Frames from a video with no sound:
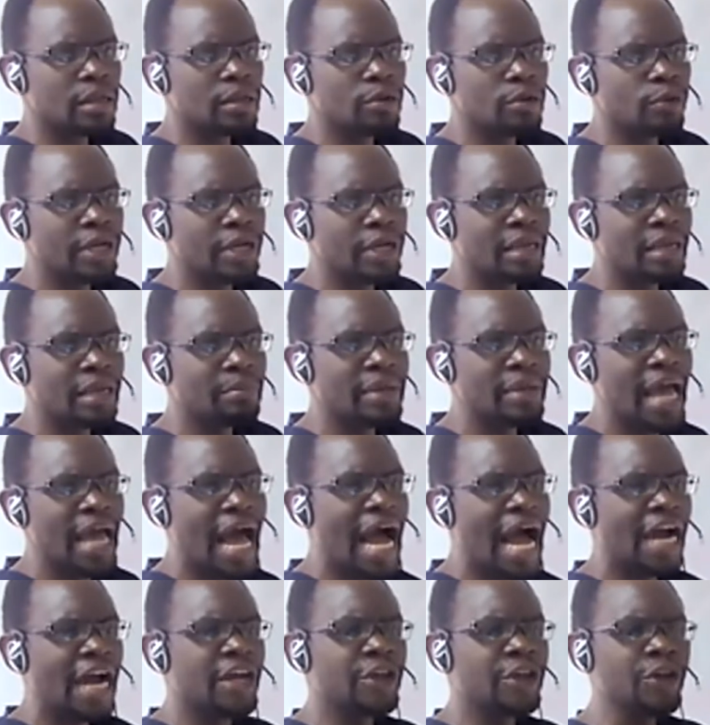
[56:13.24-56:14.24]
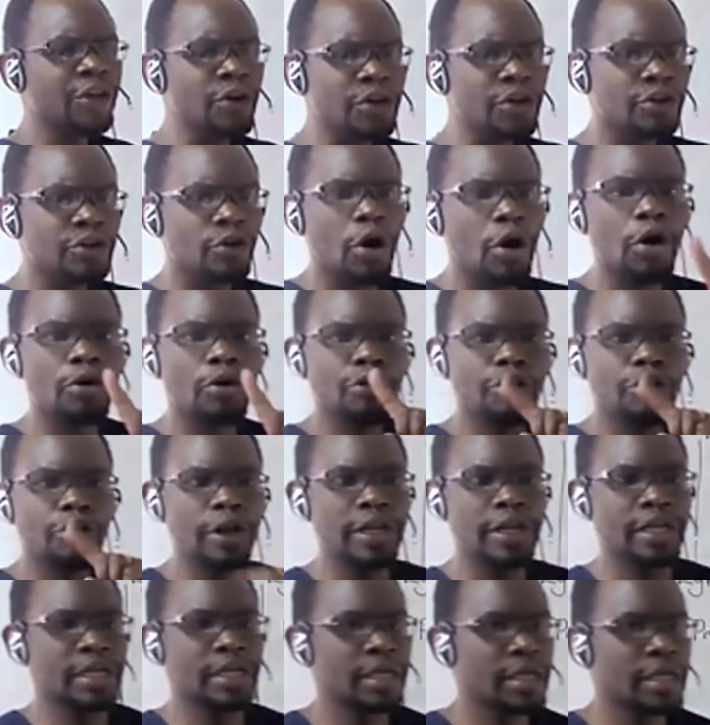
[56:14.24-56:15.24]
leukemia acute or chronic?